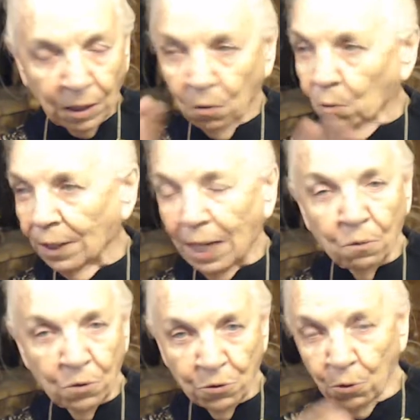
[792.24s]
when I
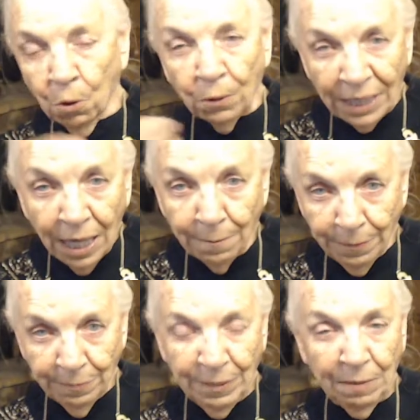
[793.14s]
was growing up,
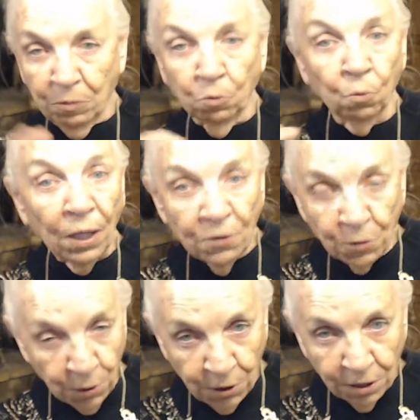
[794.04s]
people
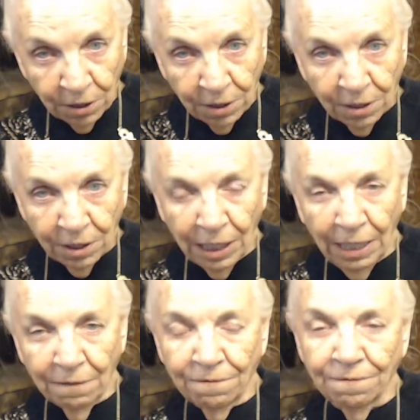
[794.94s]
wondered
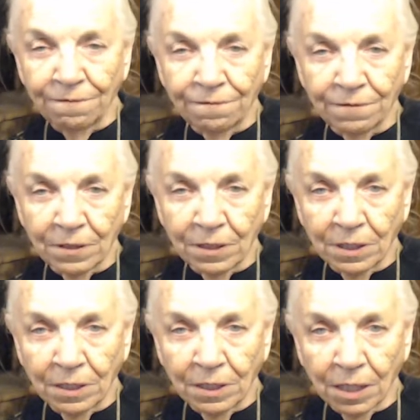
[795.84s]
if
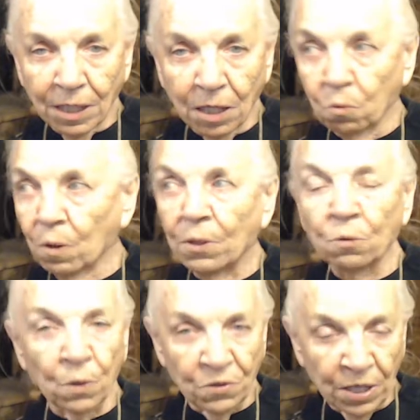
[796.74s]
a woman
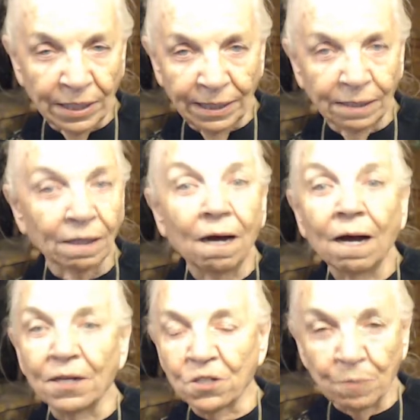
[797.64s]
was hugging a guy,
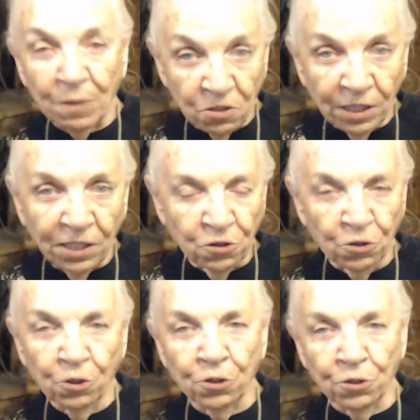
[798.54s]
especially in
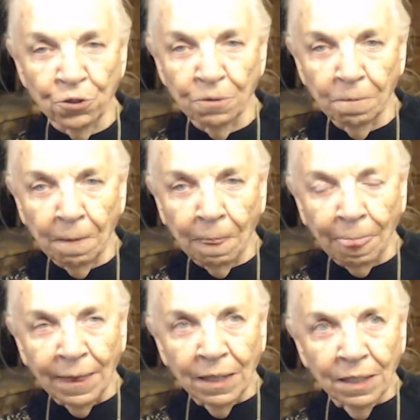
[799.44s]
church.
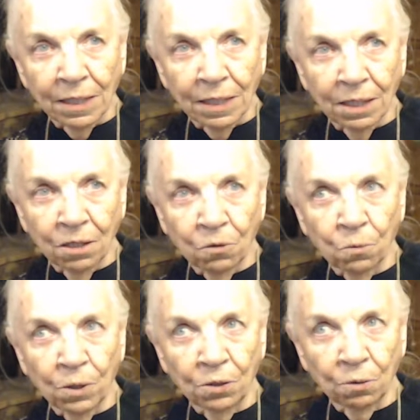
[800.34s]
You'd
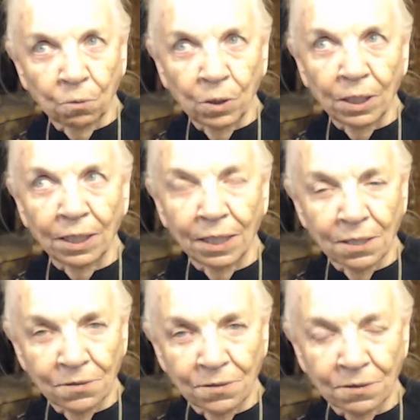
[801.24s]
wonder what
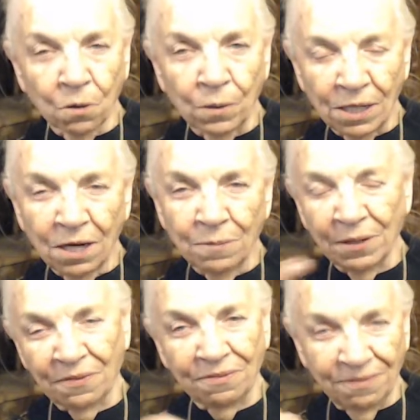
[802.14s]
is going on, but
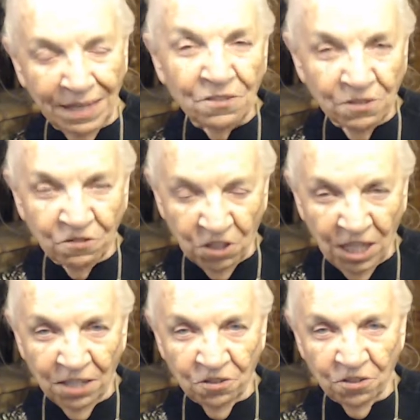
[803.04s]
things have
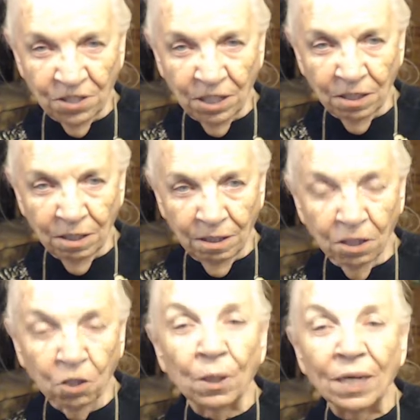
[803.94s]
changed, and the
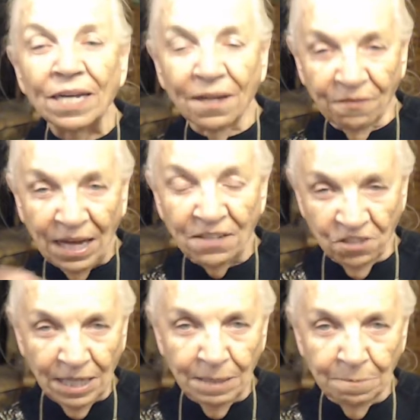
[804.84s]
greeting at that
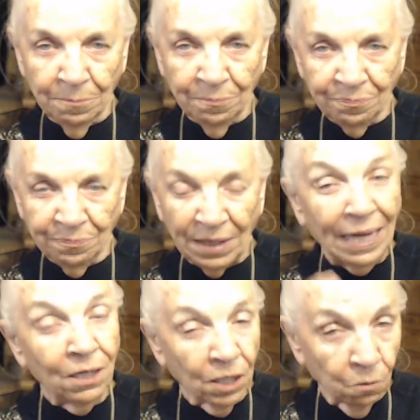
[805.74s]
time
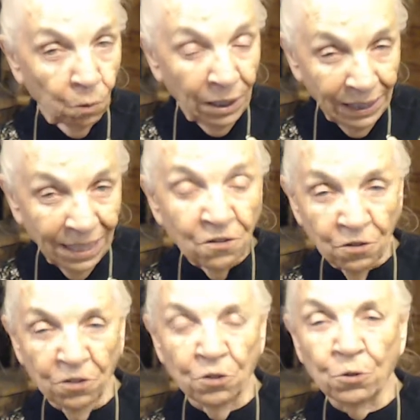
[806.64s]
and will into
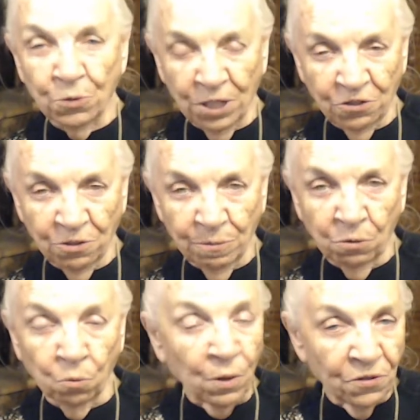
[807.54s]
the New Testament
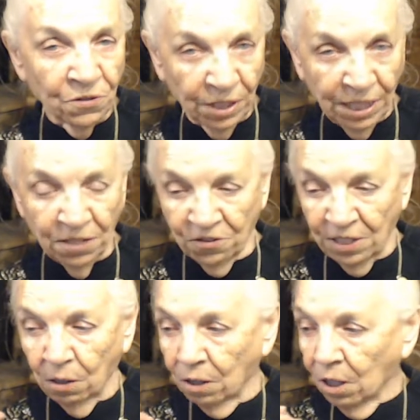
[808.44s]
was a kiss.
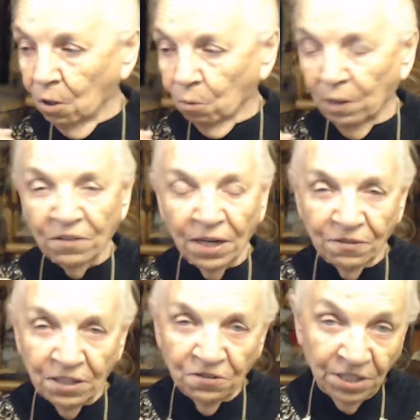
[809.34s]
Now, we've got
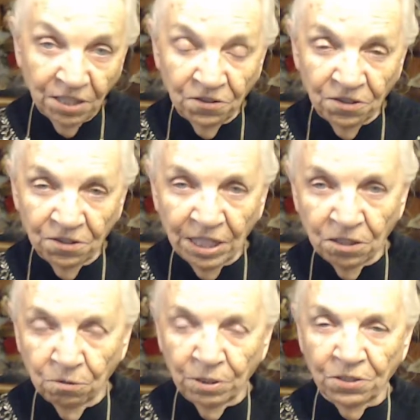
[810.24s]
these kisses they
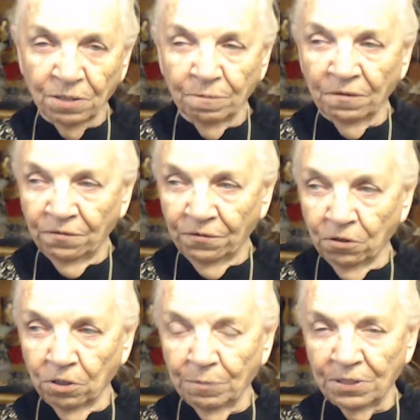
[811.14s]
do in some of
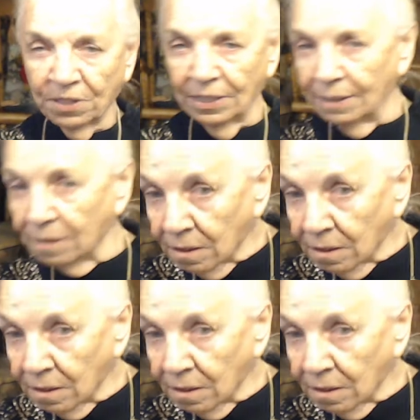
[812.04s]
Europe. It's kind of